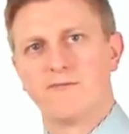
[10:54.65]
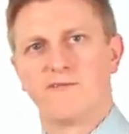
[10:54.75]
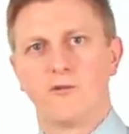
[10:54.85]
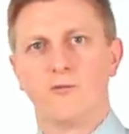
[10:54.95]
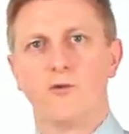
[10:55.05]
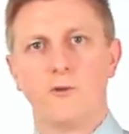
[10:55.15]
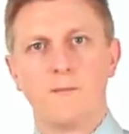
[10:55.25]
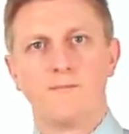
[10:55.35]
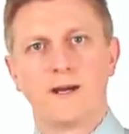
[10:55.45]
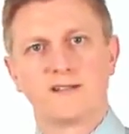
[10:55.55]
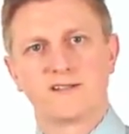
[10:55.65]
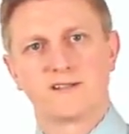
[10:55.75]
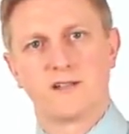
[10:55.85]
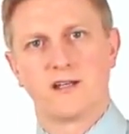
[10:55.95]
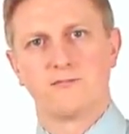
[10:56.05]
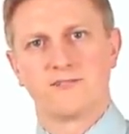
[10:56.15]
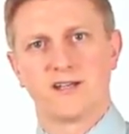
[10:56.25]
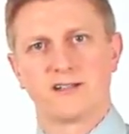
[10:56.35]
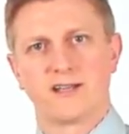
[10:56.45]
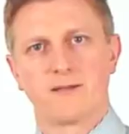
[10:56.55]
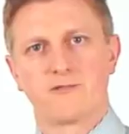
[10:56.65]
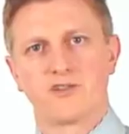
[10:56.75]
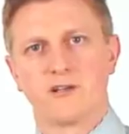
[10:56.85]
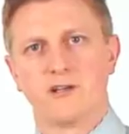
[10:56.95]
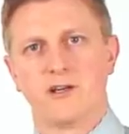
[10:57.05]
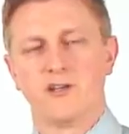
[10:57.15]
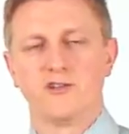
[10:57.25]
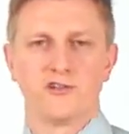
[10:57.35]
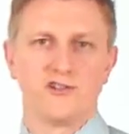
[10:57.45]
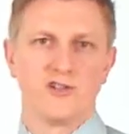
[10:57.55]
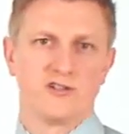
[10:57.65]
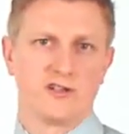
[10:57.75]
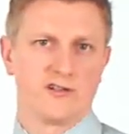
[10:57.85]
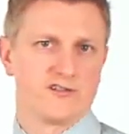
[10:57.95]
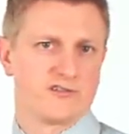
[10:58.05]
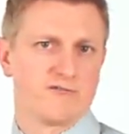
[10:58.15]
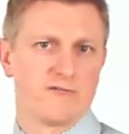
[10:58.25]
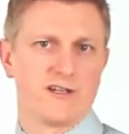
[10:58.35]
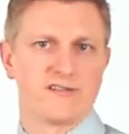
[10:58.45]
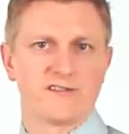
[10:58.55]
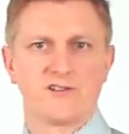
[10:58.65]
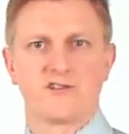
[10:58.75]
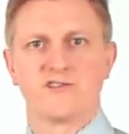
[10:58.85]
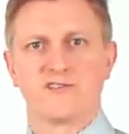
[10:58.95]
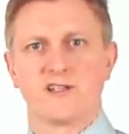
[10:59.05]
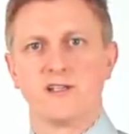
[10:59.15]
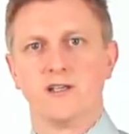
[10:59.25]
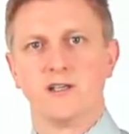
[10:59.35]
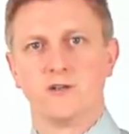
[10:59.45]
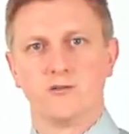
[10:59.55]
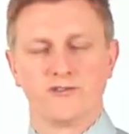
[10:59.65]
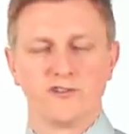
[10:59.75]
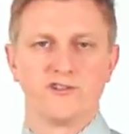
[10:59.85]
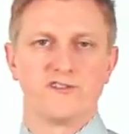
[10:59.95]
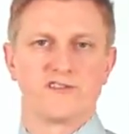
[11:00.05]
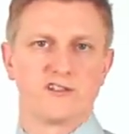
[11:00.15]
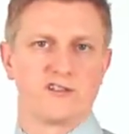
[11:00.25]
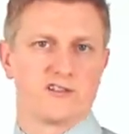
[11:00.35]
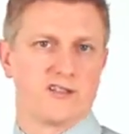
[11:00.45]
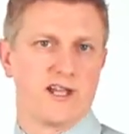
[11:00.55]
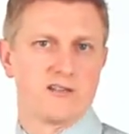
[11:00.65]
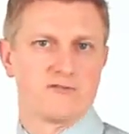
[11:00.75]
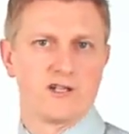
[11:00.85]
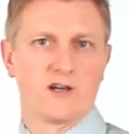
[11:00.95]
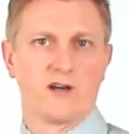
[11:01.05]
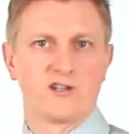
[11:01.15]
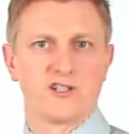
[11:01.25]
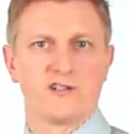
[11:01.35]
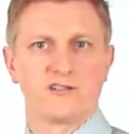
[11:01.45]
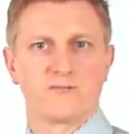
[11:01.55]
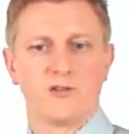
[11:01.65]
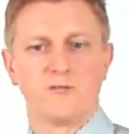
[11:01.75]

for more web-based data capture, and you could utilise software such as solutions such as the Esri ArcGIS